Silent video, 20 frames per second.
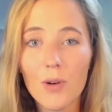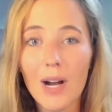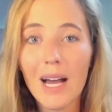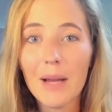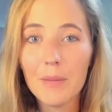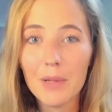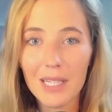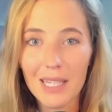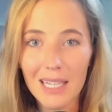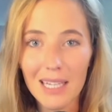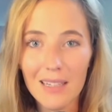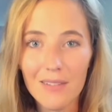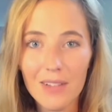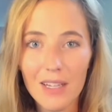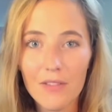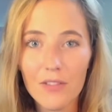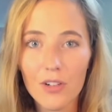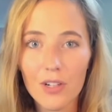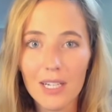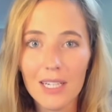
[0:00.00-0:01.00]
I believe,
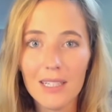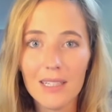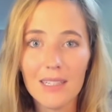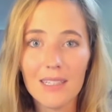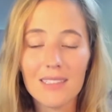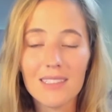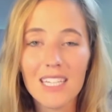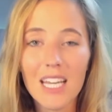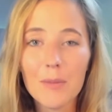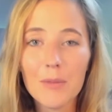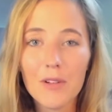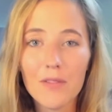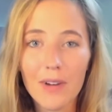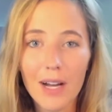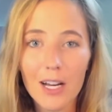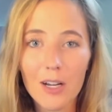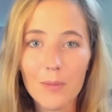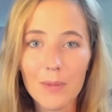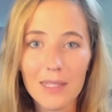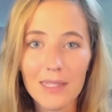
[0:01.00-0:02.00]
if you're in the same
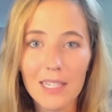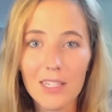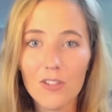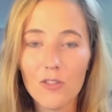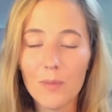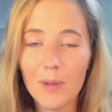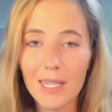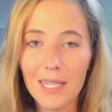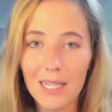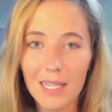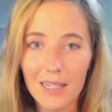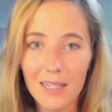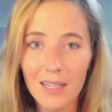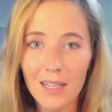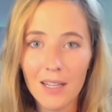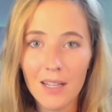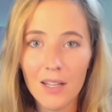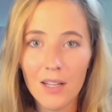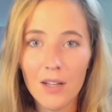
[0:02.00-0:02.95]
environment that you've been in